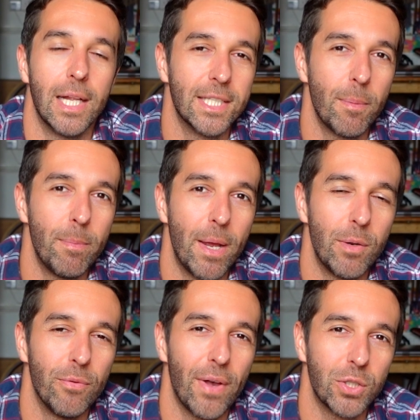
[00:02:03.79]
And
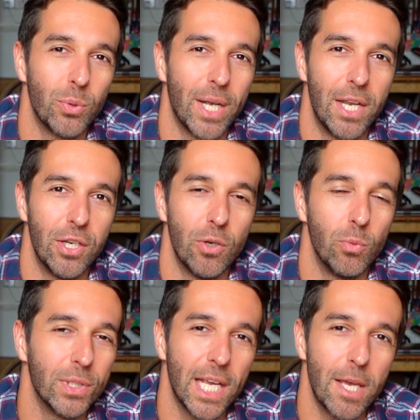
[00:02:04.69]
supplementing with
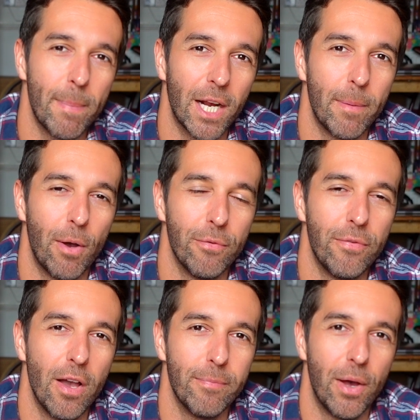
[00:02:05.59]
ashwagandha will set you back about
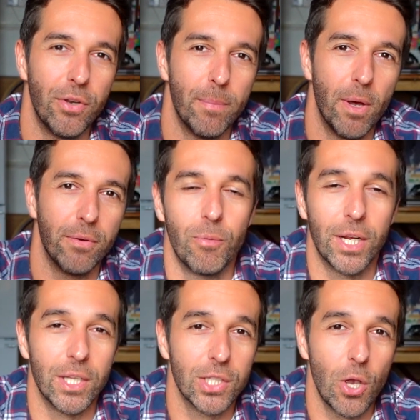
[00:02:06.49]
£5 a month,
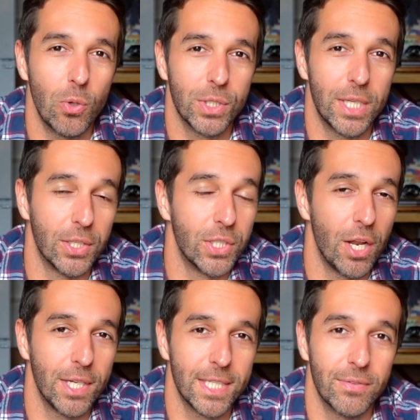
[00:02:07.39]
bringing the total to the
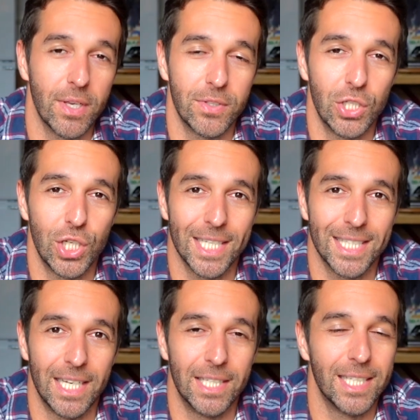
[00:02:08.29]
alternatives I've
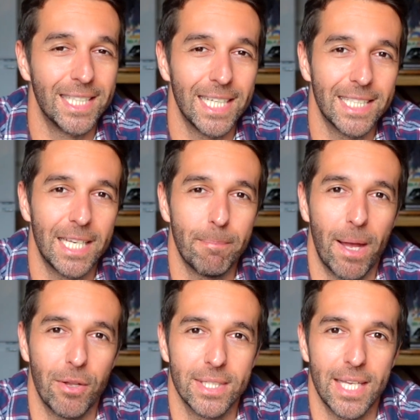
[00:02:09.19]
suggested
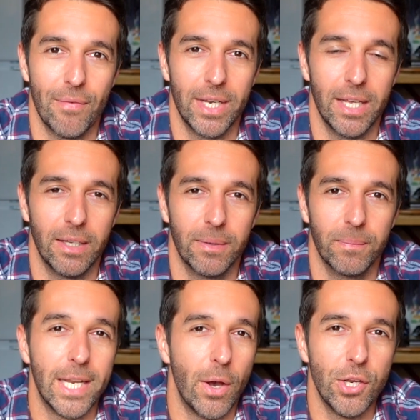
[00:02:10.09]
£16.70.
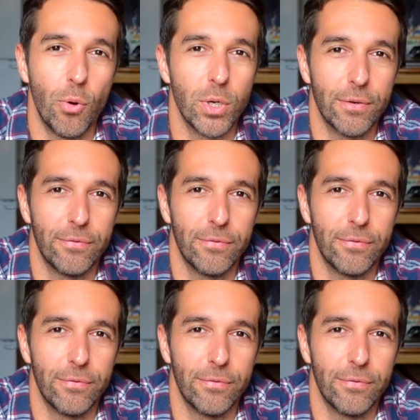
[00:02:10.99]
Now I know what you're